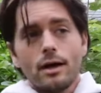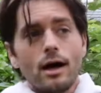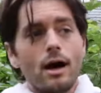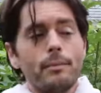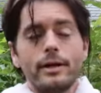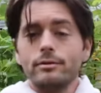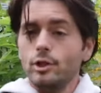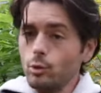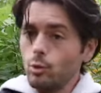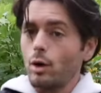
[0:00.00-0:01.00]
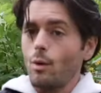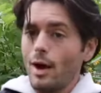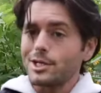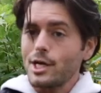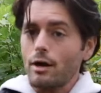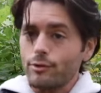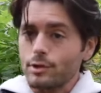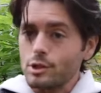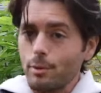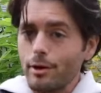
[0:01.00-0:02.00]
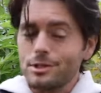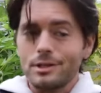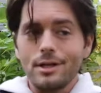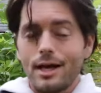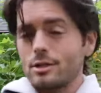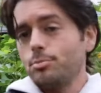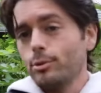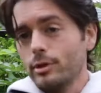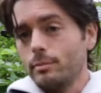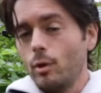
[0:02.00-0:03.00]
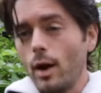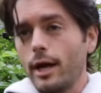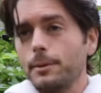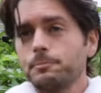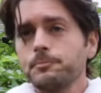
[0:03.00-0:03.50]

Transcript: Um, and you'd want to watch out for the spurs and not to prune them away.